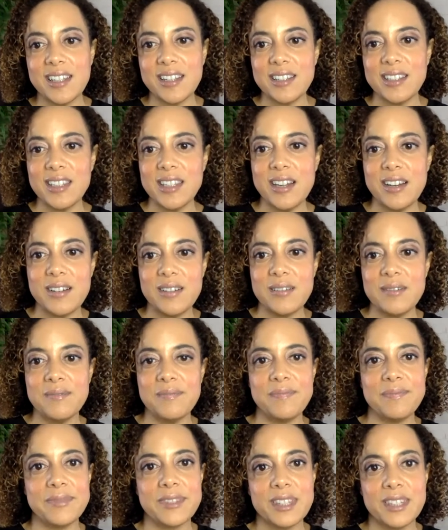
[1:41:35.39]
So
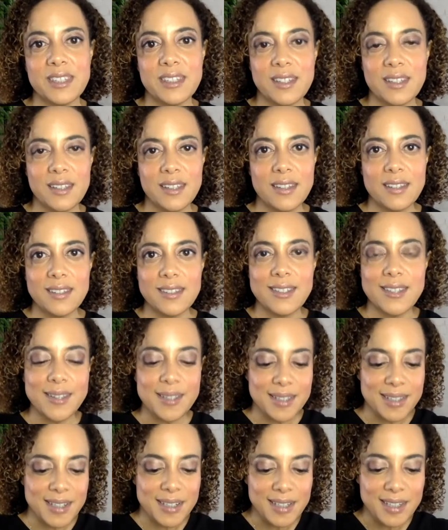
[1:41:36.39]

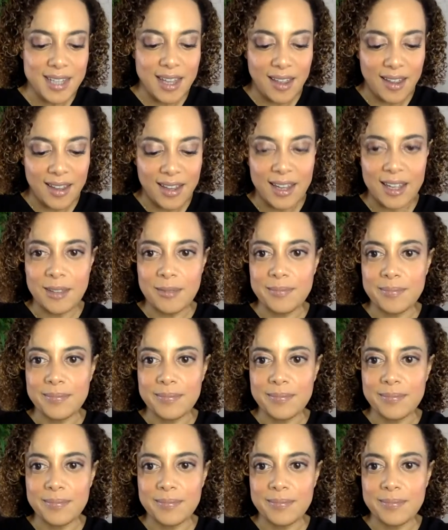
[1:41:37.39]
just in time.